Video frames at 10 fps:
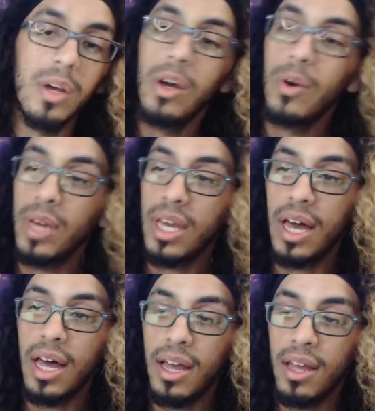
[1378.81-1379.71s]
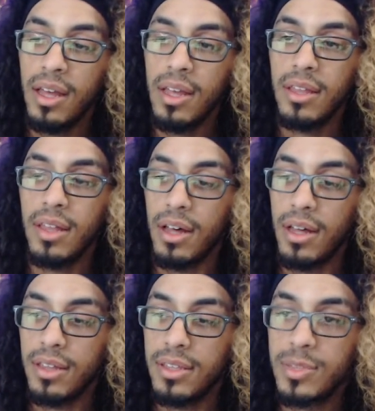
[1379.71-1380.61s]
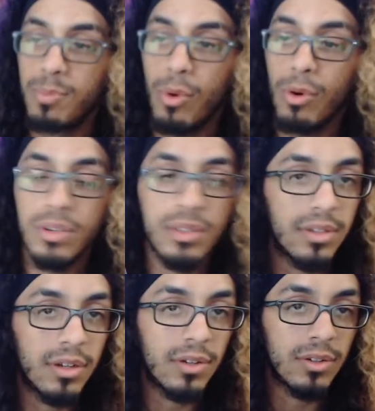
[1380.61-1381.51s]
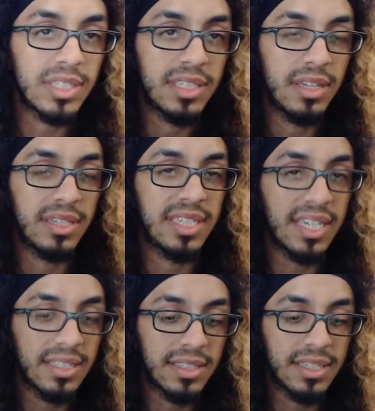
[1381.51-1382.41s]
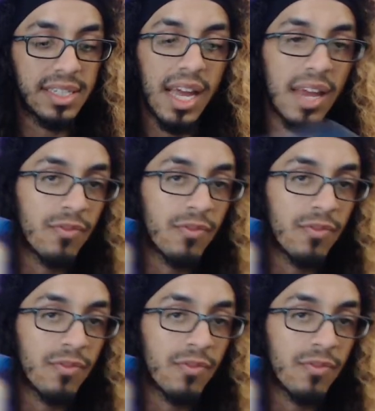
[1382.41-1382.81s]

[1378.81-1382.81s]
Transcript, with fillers: We got uh, this Boruto sixth set.